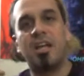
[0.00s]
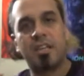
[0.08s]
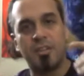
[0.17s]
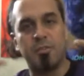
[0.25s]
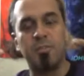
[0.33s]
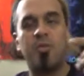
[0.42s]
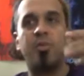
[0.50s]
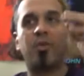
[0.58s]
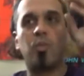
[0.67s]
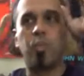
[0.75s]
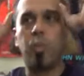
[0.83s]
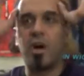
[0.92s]
this
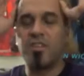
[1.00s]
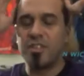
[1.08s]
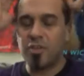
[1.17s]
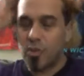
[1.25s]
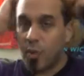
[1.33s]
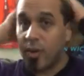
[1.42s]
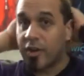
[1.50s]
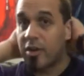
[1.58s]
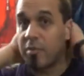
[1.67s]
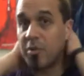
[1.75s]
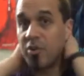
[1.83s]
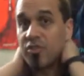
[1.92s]
movie was a toy
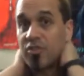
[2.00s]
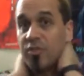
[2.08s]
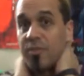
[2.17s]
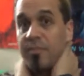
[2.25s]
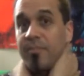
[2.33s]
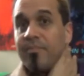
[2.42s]
commercial.